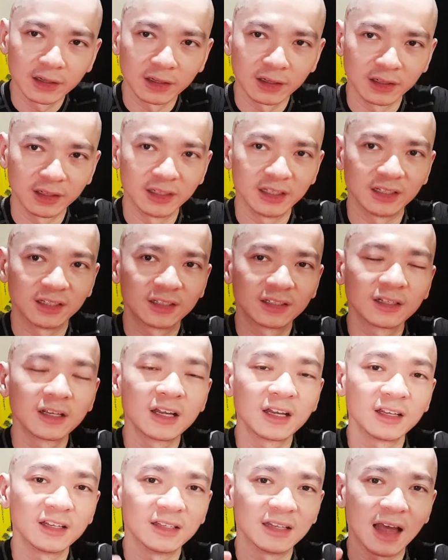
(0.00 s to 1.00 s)
this
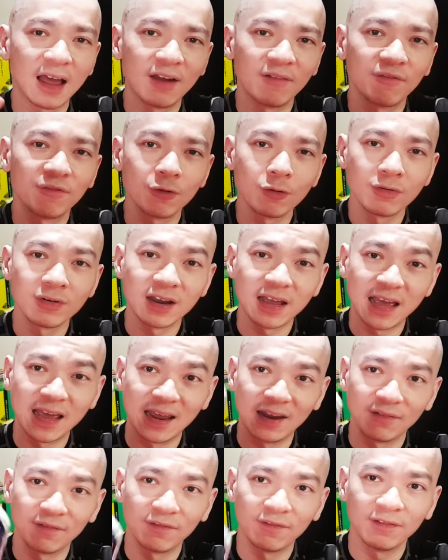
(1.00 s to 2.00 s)
Zenfone 8
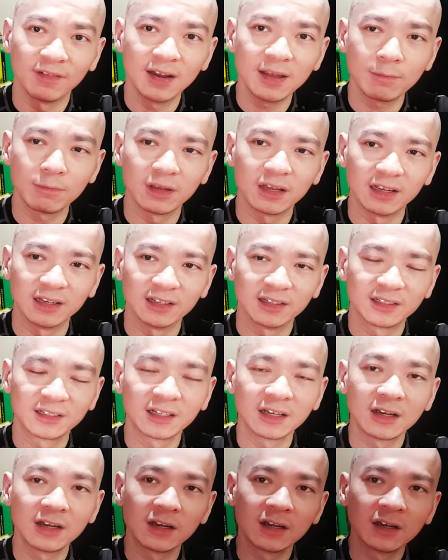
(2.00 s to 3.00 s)
Flip is.
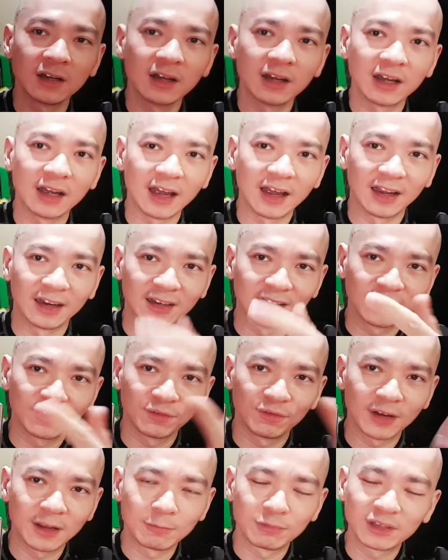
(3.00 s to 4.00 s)
And this
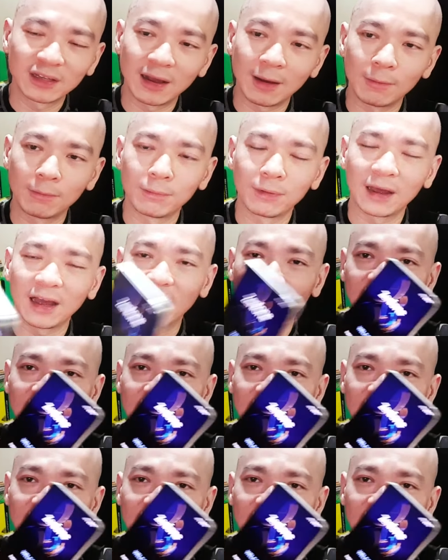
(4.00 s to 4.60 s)
flips up, but I